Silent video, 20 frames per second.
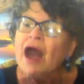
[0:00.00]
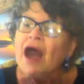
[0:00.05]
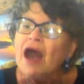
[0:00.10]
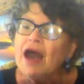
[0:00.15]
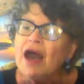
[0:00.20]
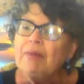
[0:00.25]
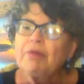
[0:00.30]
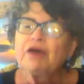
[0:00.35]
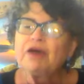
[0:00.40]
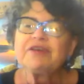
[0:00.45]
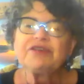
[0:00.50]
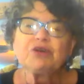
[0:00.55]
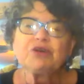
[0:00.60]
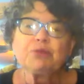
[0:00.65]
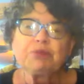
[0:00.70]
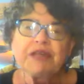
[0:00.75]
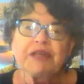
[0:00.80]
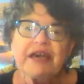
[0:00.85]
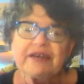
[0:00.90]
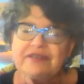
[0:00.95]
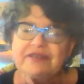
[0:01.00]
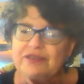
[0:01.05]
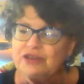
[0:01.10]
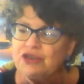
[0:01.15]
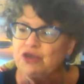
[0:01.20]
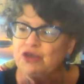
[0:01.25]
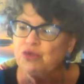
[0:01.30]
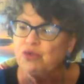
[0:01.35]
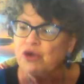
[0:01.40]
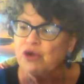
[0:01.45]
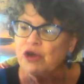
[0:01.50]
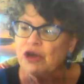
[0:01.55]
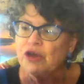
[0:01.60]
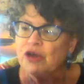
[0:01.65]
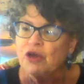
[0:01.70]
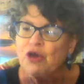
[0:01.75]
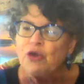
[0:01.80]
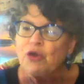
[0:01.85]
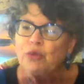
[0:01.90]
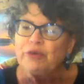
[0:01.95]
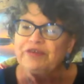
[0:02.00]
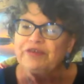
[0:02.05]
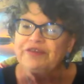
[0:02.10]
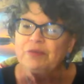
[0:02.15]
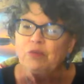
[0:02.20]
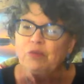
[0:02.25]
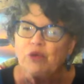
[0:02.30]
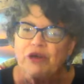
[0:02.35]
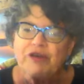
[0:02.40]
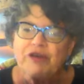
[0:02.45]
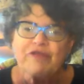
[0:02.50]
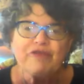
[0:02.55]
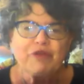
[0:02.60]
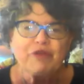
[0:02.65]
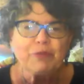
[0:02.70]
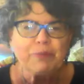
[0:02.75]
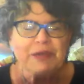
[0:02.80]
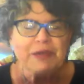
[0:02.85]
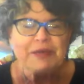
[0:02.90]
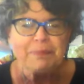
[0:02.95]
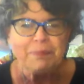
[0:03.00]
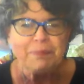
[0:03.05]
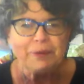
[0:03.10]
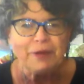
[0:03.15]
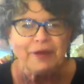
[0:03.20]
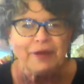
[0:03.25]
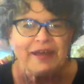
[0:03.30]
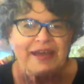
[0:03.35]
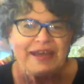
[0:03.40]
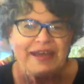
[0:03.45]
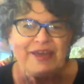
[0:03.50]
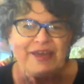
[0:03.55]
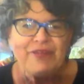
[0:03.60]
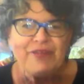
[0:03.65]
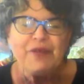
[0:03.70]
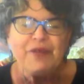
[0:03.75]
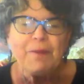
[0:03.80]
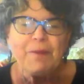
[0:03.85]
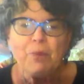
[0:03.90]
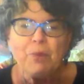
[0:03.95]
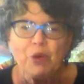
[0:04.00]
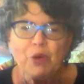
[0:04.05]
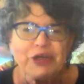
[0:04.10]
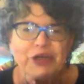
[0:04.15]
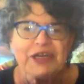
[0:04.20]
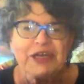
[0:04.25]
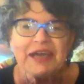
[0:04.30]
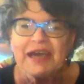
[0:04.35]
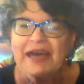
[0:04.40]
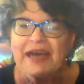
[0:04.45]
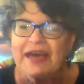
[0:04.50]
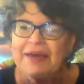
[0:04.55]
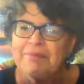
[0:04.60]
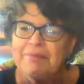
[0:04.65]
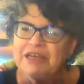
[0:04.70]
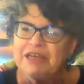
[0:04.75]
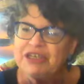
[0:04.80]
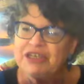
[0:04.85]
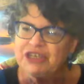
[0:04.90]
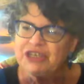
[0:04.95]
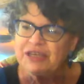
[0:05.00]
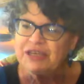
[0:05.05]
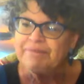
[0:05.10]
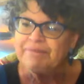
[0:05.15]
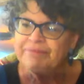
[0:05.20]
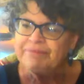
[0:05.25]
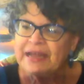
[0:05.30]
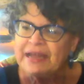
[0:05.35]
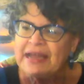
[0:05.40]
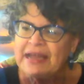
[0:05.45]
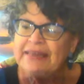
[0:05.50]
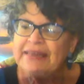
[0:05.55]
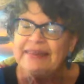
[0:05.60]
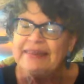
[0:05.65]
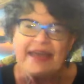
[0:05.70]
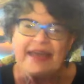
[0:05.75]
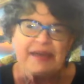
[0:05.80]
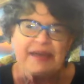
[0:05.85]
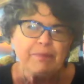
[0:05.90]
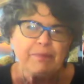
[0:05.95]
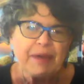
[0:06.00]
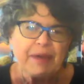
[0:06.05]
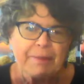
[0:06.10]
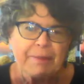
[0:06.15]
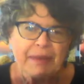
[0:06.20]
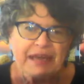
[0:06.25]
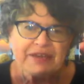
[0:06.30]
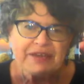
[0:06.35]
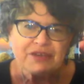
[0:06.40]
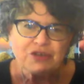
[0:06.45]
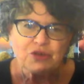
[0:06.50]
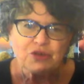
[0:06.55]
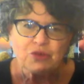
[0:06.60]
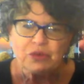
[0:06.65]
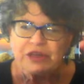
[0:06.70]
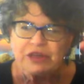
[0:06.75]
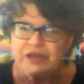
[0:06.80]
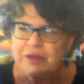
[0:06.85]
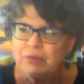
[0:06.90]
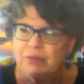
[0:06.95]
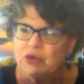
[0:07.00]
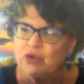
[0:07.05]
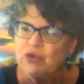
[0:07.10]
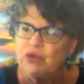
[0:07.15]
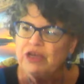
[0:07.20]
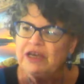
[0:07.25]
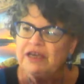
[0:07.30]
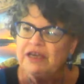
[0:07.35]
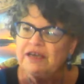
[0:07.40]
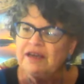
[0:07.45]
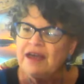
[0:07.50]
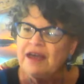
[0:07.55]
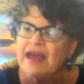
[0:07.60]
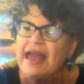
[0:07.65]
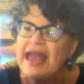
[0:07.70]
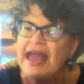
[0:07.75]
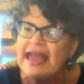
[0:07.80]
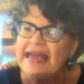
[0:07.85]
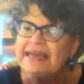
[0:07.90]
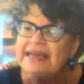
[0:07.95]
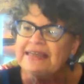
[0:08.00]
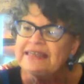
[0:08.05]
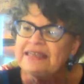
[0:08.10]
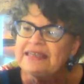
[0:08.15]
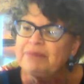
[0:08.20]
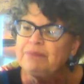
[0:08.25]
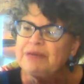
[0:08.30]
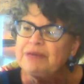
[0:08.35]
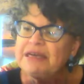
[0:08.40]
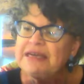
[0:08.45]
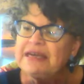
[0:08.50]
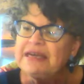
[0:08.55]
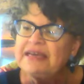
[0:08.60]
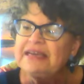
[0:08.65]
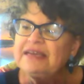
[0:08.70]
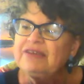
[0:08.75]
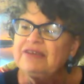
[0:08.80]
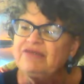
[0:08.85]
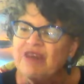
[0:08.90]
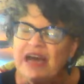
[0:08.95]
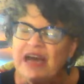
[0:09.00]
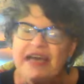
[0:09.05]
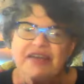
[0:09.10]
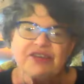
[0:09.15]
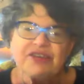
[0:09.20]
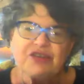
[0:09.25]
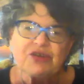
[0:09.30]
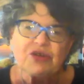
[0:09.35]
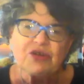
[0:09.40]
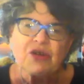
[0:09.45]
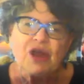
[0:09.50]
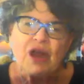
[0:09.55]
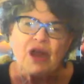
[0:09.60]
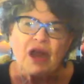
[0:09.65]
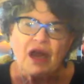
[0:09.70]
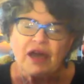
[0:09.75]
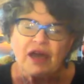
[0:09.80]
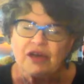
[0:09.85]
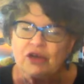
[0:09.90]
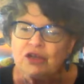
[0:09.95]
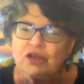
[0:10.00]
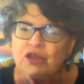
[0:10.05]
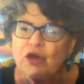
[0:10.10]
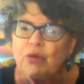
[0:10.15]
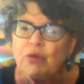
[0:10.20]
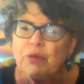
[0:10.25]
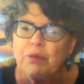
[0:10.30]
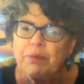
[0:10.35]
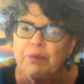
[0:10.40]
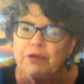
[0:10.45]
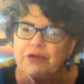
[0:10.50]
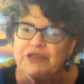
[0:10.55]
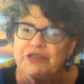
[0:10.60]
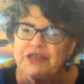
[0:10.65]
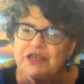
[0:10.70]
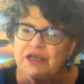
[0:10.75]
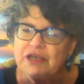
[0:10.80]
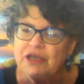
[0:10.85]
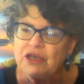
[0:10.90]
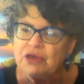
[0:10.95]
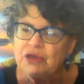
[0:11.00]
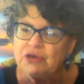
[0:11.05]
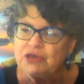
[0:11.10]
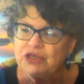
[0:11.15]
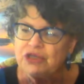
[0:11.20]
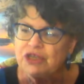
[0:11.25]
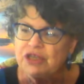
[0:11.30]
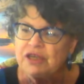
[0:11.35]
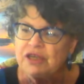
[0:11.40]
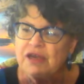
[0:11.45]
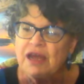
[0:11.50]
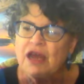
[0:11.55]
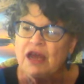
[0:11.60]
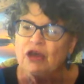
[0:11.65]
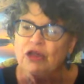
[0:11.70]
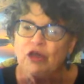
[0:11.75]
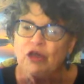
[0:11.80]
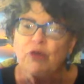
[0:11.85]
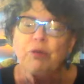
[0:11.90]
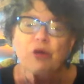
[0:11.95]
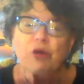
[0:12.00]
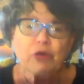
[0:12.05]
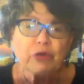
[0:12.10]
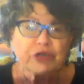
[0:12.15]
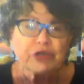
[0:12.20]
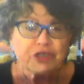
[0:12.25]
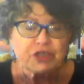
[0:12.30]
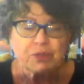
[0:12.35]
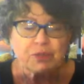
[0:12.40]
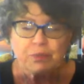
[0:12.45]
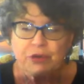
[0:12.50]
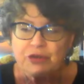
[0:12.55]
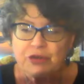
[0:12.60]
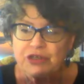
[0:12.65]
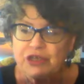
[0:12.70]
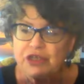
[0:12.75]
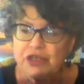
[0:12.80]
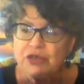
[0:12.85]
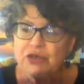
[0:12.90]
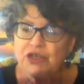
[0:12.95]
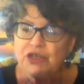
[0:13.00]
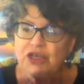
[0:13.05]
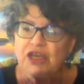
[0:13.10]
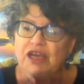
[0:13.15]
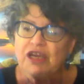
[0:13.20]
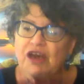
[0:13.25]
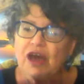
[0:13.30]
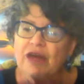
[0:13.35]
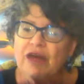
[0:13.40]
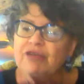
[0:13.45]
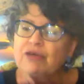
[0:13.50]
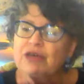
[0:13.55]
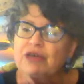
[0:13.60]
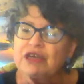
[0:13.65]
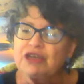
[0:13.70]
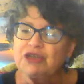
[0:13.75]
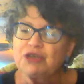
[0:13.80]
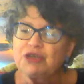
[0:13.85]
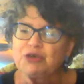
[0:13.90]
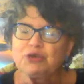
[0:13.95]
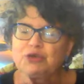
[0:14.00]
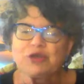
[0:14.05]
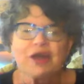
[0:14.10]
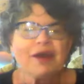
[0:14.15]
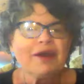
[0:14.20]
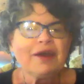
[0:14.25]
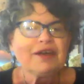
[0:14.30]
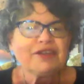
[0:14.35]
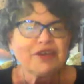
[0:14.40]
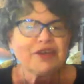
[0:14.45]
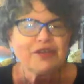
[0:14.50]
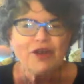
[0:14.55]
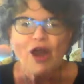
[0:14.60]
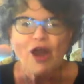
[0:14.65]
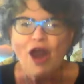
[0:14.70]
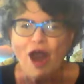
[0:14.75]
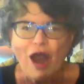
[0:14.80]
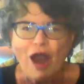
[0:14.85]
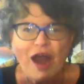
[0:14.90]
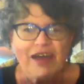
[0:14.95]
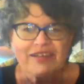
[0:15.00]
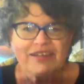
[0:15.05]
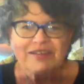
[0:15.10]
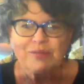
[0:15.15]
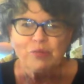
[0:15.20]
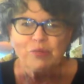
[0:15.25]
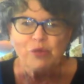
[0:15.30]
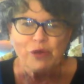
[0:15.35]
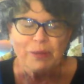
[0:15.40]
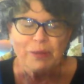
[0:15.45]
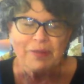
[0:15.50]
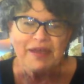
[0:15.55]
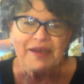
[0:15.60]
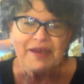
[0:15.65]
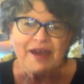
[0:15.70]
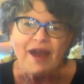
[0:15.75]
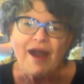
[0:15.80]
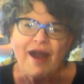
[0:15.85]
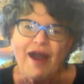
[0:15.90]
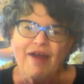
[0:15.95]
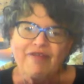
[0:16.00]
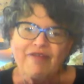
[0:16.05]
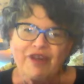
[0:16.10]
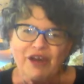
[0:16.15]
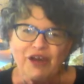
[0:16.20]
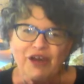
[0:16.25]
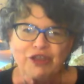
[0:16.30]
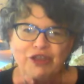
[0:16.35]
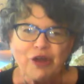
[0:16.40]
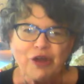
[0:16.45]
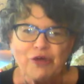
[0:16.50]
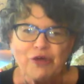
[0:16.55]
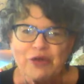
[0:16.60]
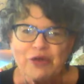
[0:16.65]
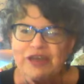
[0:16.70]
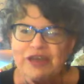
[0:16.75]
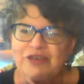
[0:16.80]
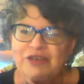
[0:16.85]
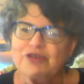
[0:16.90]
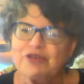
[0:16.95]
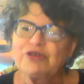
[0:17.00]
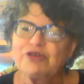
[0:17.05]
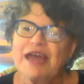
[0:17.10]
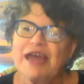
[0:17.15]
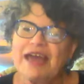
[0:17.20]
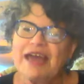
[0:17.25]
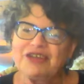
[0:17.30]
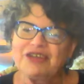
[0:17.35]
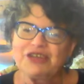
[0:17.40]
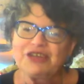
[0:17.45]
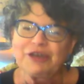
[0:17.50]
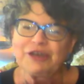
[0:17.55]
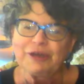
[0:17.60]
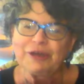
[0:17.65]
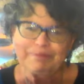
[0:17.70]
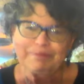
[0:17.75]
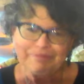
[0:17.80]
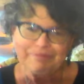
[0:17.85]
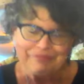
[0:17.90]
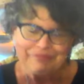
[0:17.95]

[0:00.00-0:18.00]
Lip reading: I'm also blessed to work with some wonderful people in the Mordecai Mission, led by Pastor William Green, and to be an advisor on global persecution, global Christian persecution, and other issues to the awesome women of Aglow International.